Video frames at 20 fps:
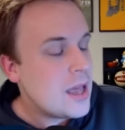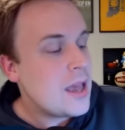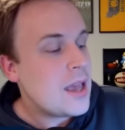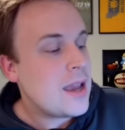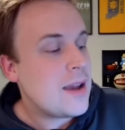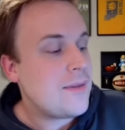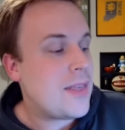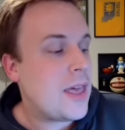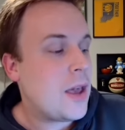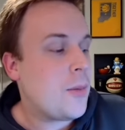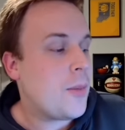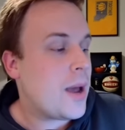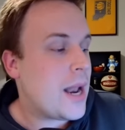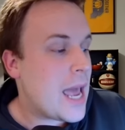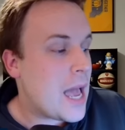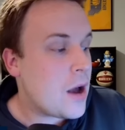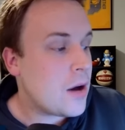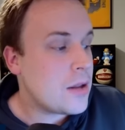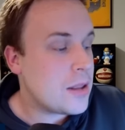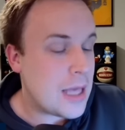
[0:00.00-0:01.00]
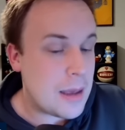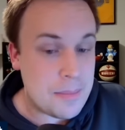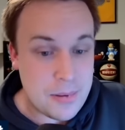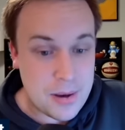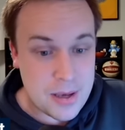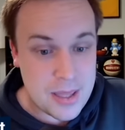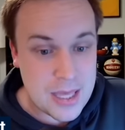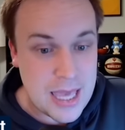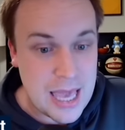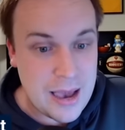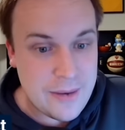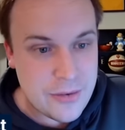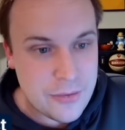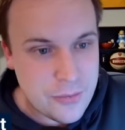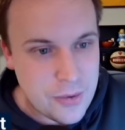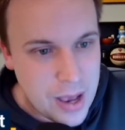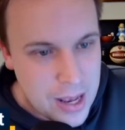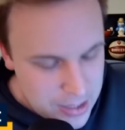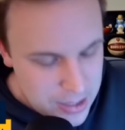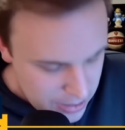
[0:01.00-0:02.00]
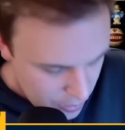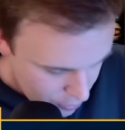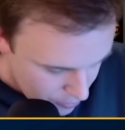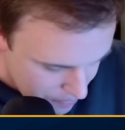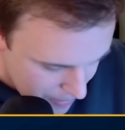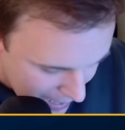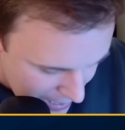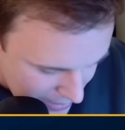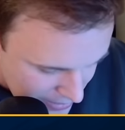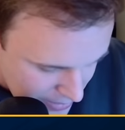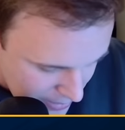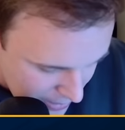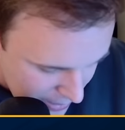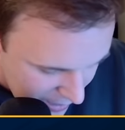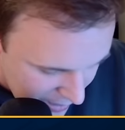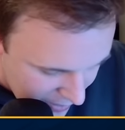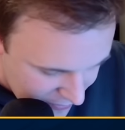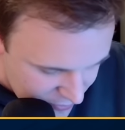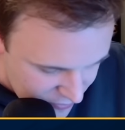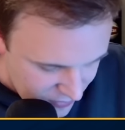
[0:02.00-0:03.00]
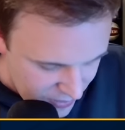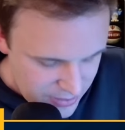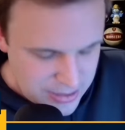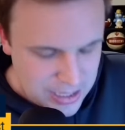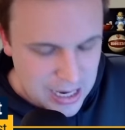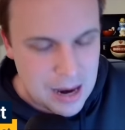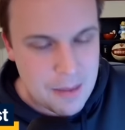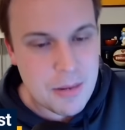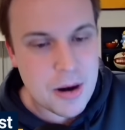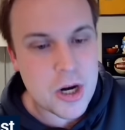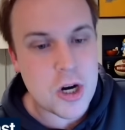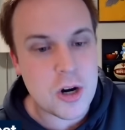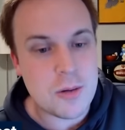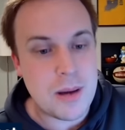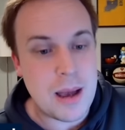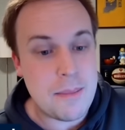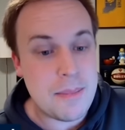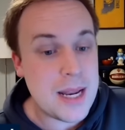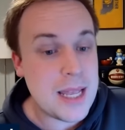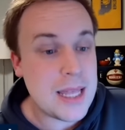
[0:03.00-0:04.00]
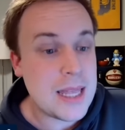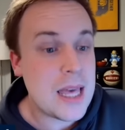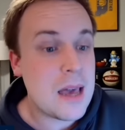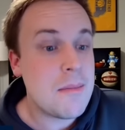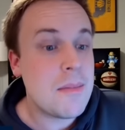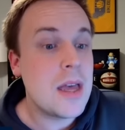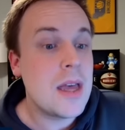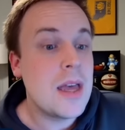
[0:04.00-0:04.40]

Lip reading: if they went out, they play the Cavs Friday, they would pass the Cavs via tiebreaker by beating them.